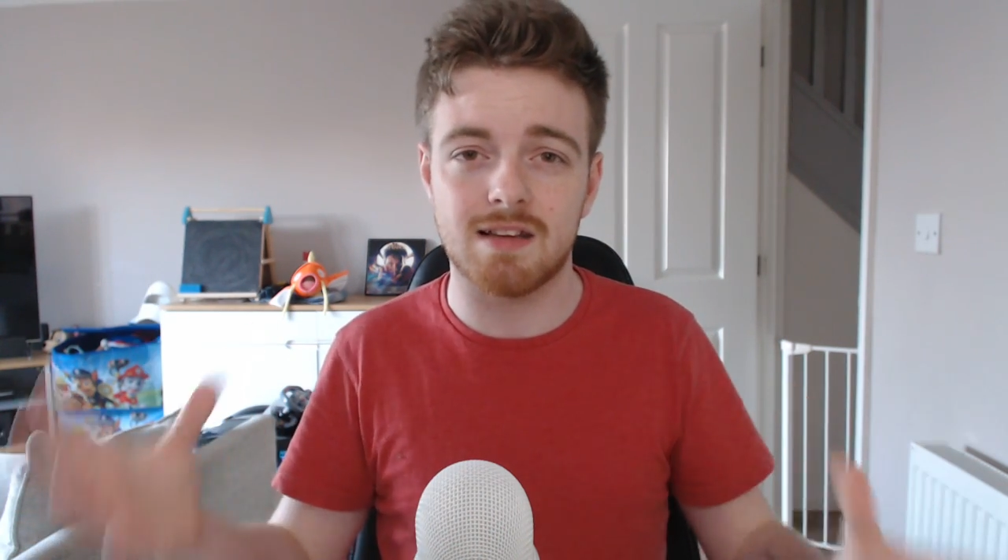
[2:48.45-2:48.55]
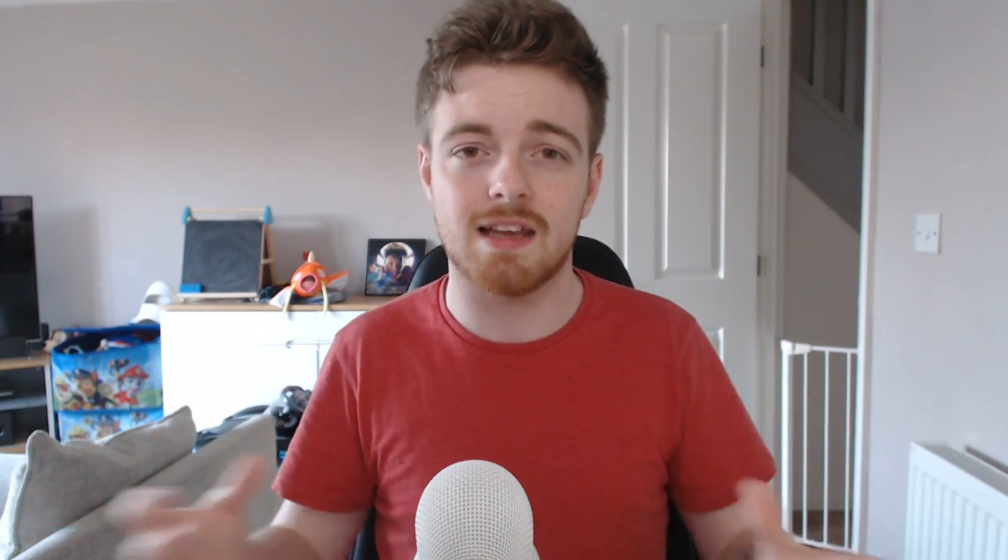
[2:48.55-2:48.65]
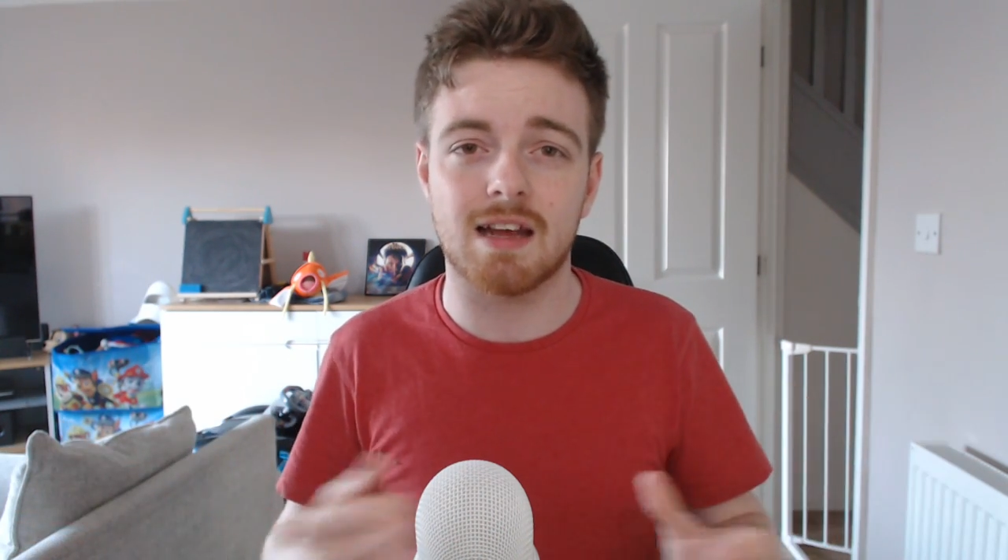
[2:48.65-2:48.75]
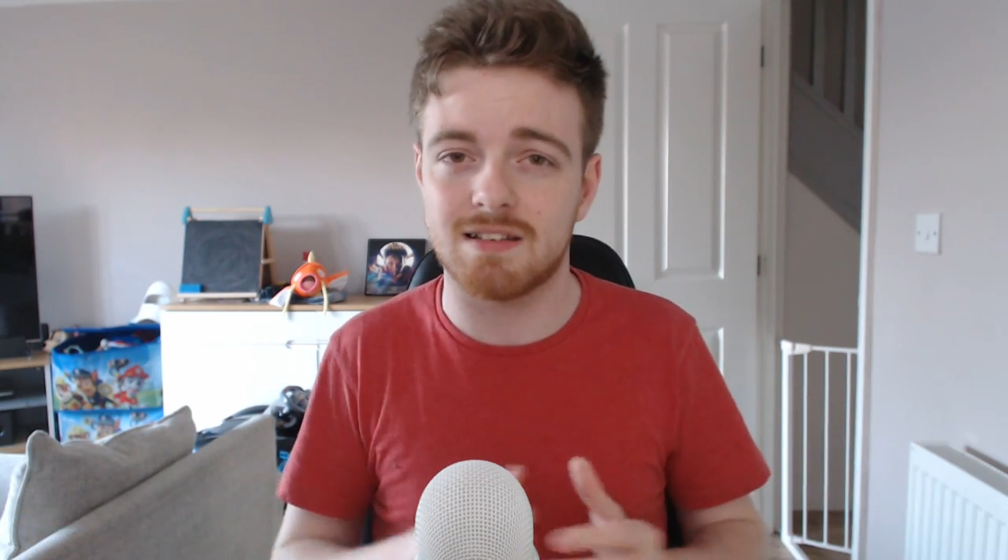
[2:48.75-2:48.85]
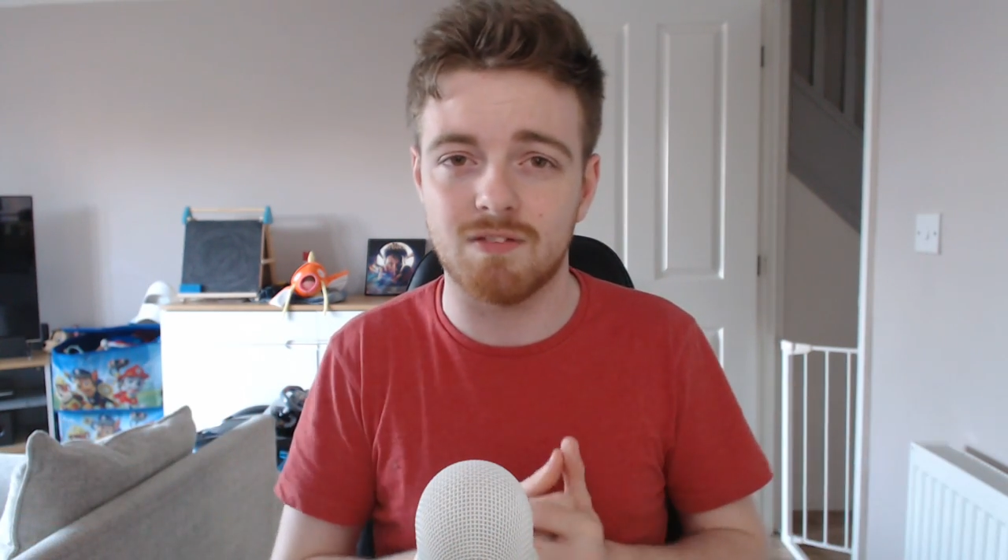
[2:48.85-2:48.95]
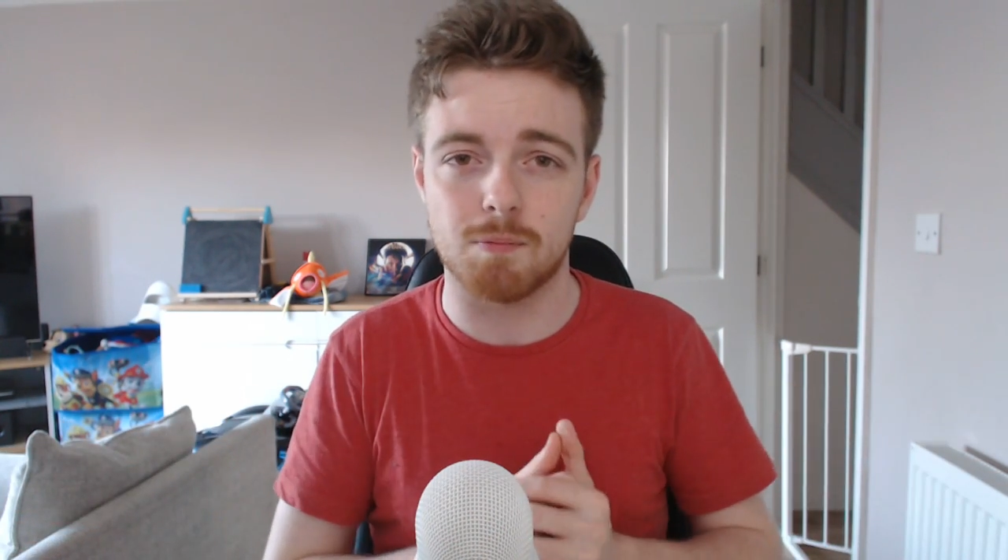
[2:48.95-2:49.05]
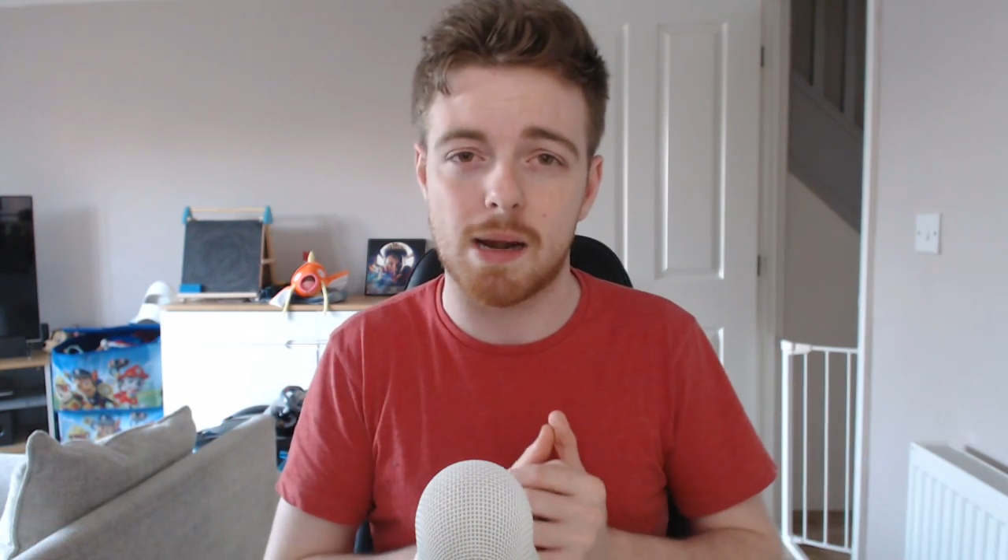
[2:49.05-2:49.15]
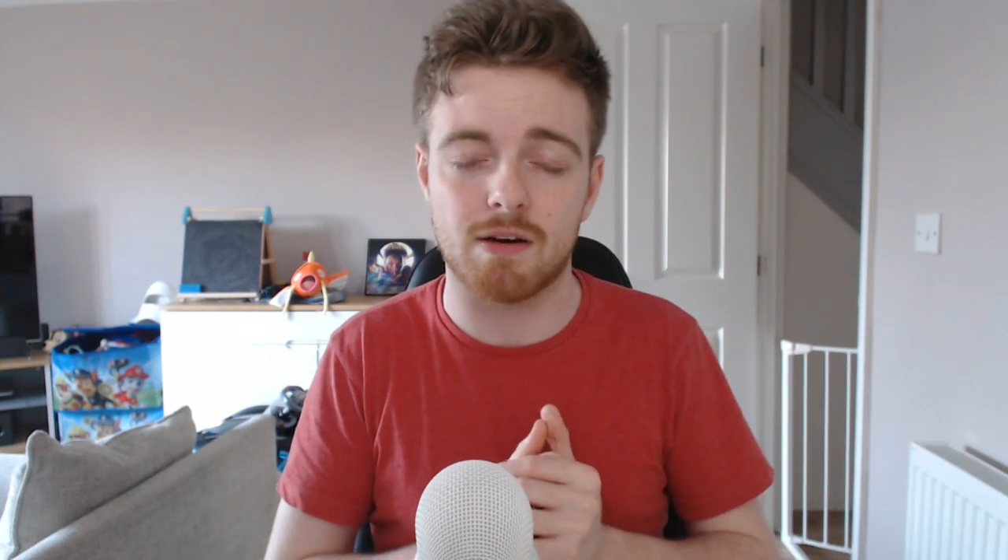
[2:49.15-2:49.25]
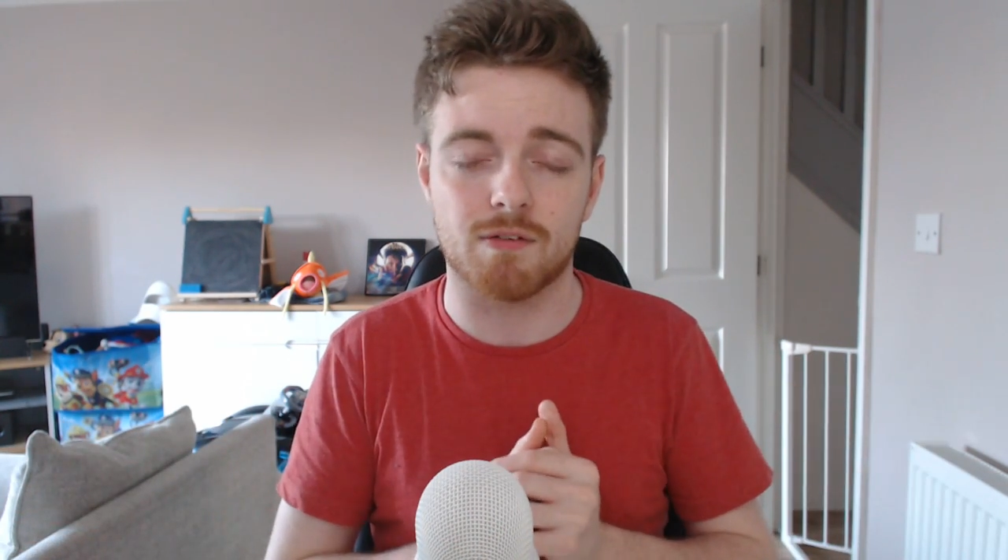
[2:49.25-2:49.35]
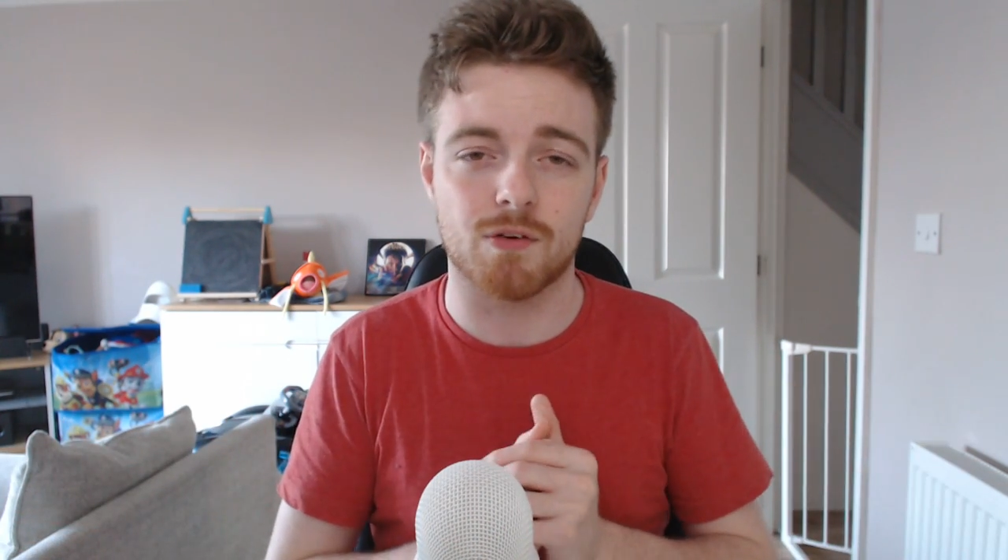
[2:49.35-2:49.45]
day gets even
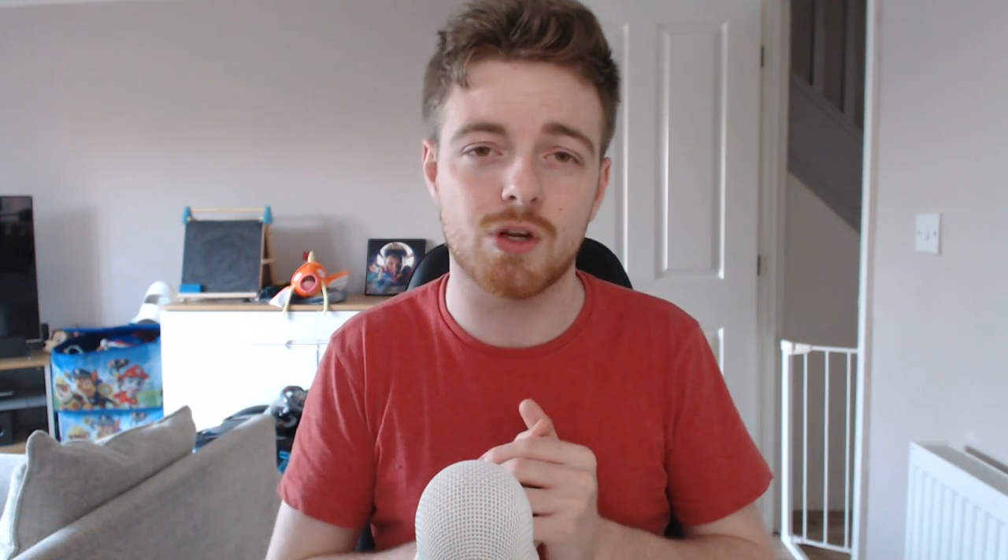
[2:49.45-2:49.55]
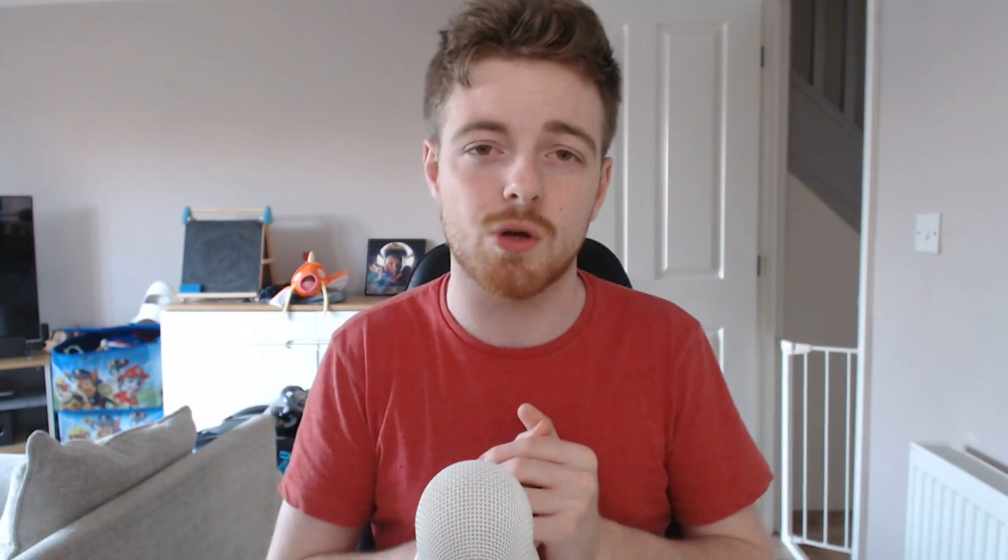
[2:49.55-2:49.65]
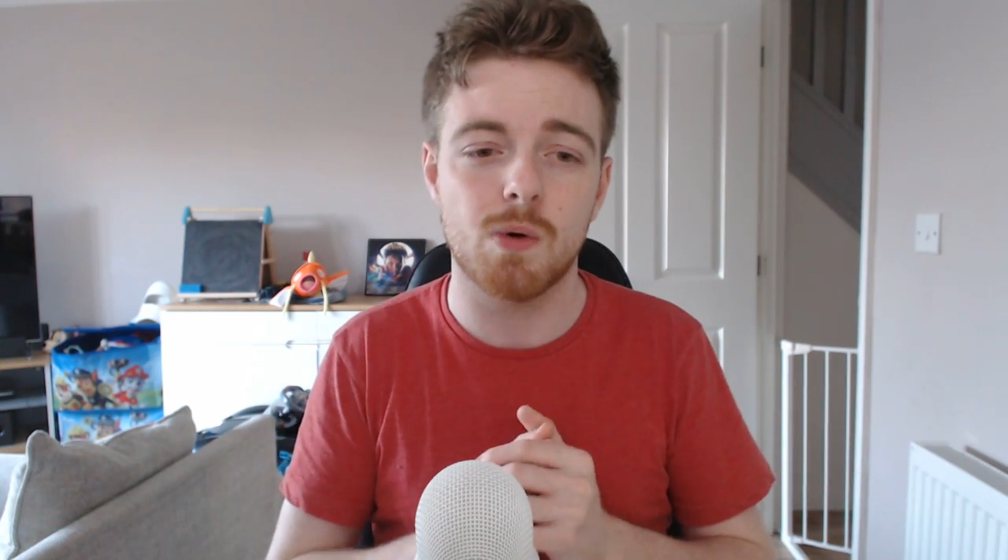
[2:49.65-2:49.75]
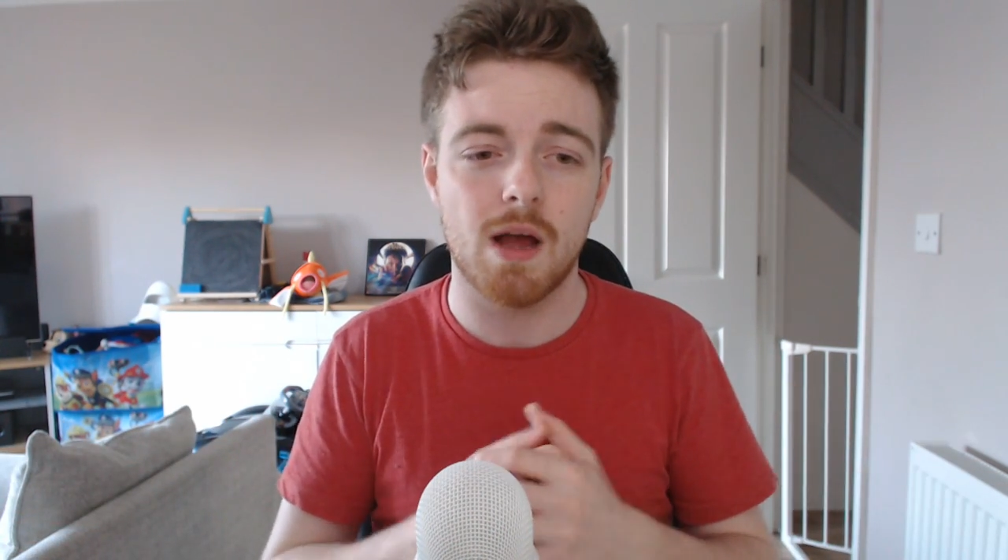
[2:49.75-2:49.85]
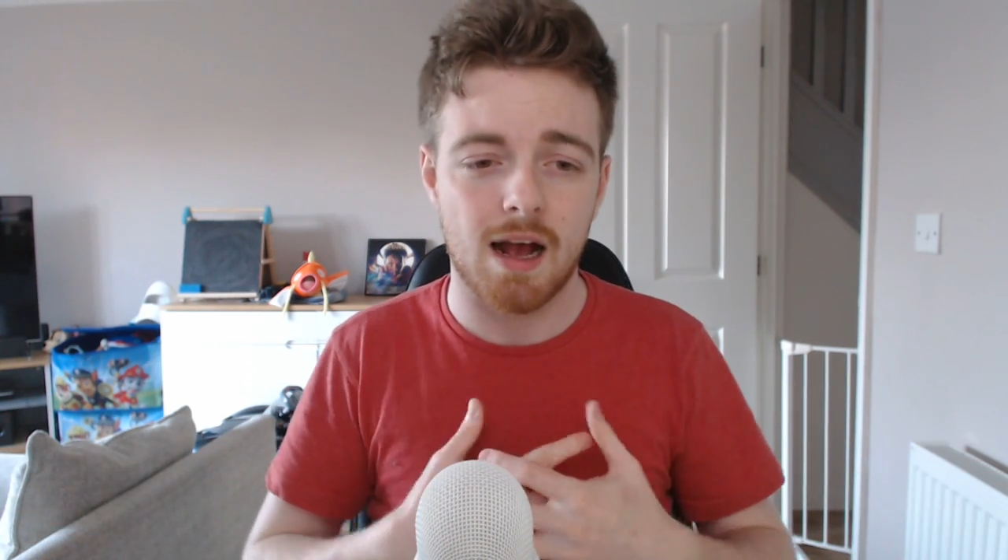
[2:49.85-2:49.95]
better for you